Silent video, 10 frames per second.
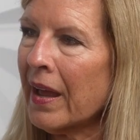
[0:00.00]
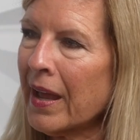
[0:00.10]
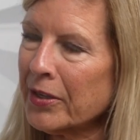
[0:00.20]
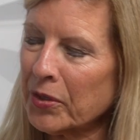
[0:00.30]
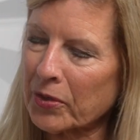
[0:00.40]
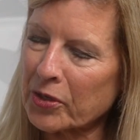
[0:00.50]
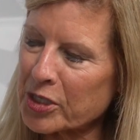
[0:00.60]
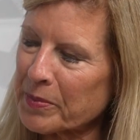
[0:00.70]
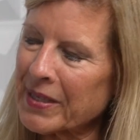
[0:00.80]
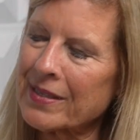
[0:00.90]
And you're
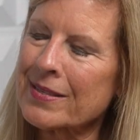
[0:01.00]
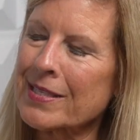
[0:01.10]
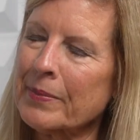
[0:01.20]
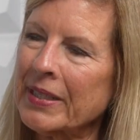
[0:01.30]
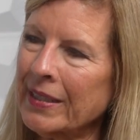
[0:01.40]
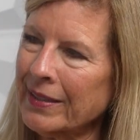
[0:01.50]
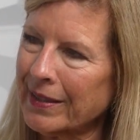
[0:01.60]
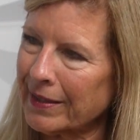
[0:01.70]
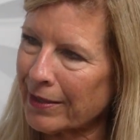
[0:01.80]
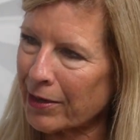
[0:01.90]
going to be exhibiting
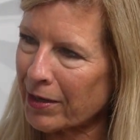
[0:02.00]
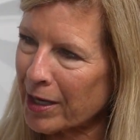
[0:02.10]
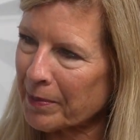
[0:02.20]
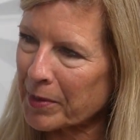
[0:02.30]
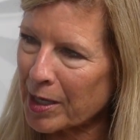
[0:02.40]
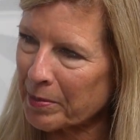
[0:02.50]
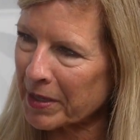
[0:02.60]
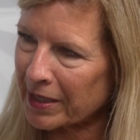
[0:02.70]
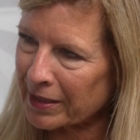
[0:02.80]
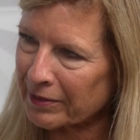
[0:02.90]
at our
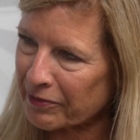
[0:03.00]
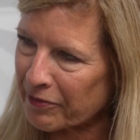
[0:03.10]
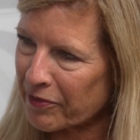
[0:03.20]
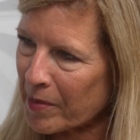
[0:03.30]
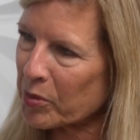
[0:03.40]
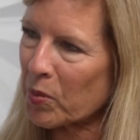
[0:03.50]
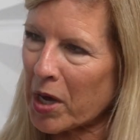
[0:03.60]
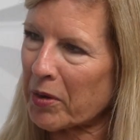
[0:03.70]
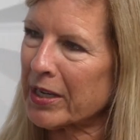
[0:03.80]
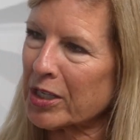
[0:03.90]
upcoming
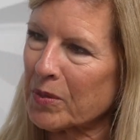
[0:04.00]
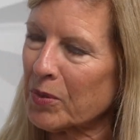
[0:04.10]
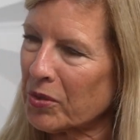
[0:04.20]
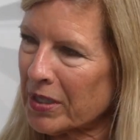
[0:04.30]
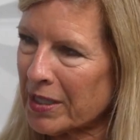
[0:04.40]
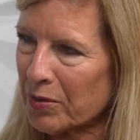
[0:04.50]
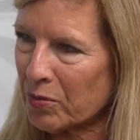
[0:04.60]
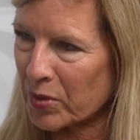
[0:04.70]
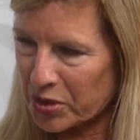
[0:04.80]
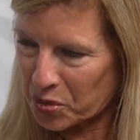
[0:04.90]
February Community
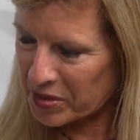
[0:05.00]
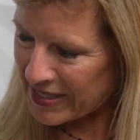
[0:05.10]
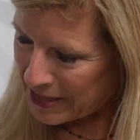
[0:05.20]
Resource